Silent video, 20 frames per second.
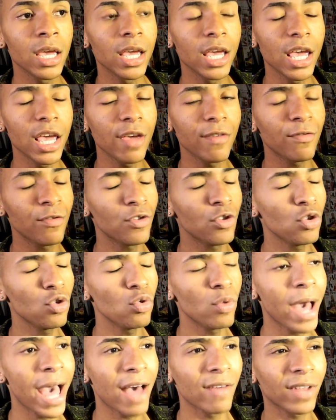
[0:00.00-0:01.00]
If
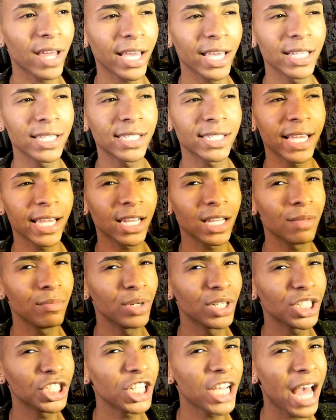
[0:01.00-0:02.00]
you have like insanely
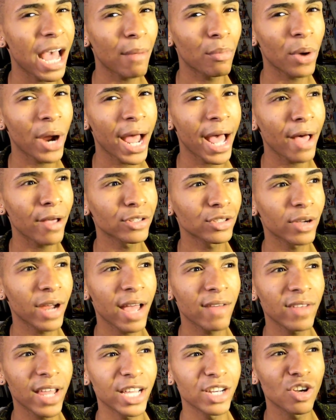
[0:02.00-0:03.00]
bushy eyebrows or
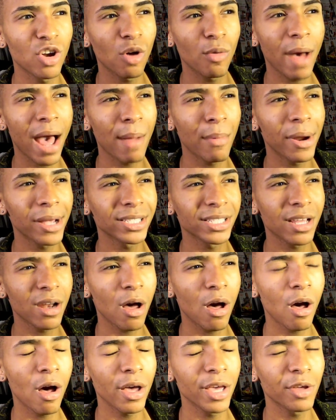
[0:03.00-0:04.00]
have like no eyebrows at
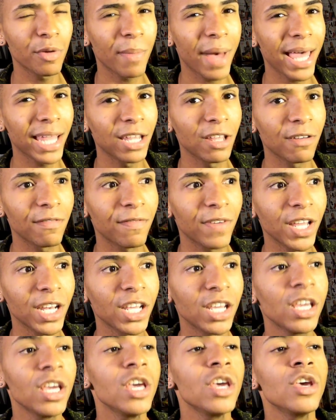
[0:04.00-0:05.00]
all, it might look
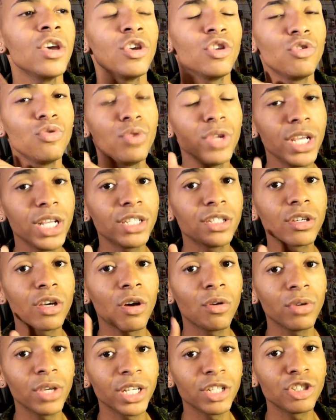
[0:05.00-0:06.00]
funny. You need to
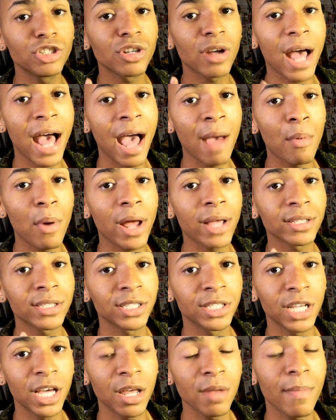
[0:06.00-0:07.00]
go get your
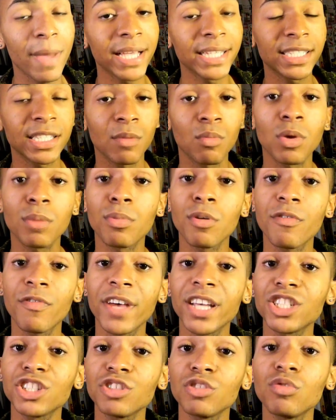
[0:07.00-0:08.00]
eyebrows done by someone
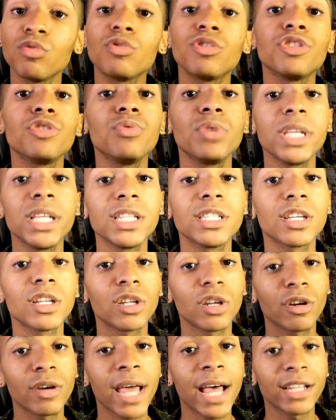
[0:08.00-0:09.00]
professional, or you need to
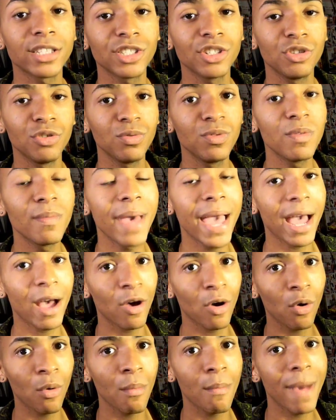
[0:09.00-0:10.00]
learn how to do them at
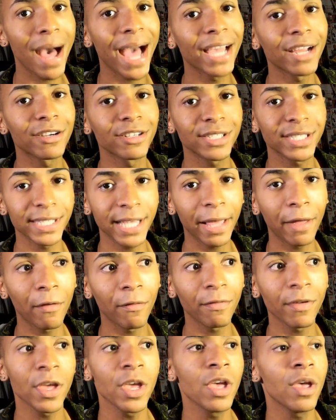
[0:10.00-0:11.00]
home by
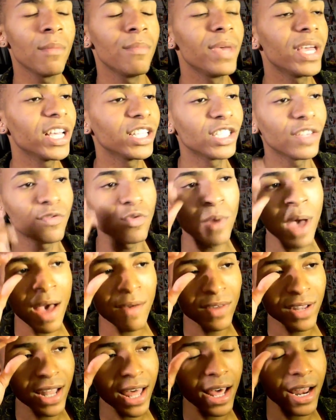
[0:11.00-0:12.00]
yourself. Because if you
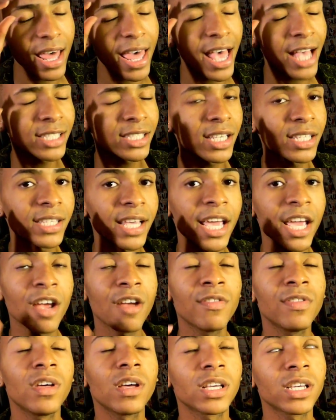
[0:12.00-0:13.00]
have a lot of excess
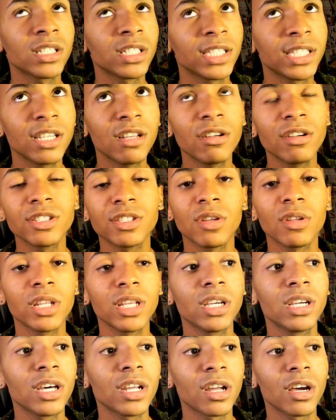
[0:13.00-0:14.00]
hair, the concealer is
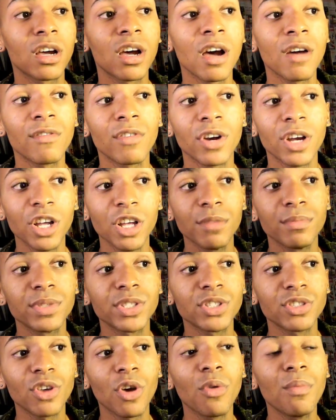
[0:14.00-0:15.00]
only gonna cover up
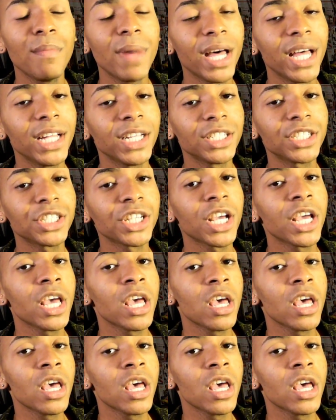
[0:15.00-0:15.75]
so much.